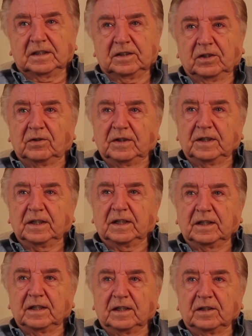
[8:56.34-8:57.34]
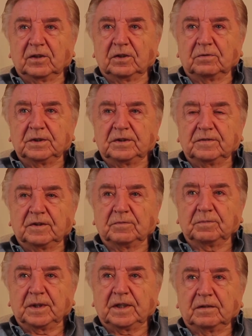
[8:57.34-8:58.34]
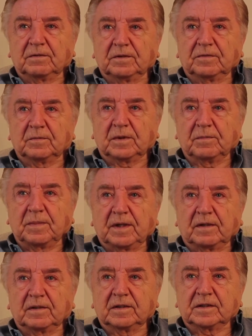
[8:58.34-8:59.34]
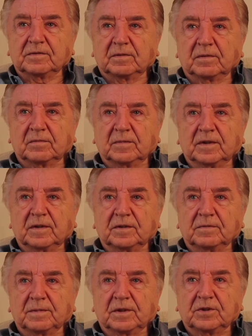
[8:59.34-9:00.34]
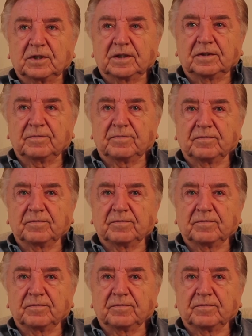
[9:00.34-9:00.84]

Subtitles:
The only thing I always felt bad was for my parents, for my mother especially,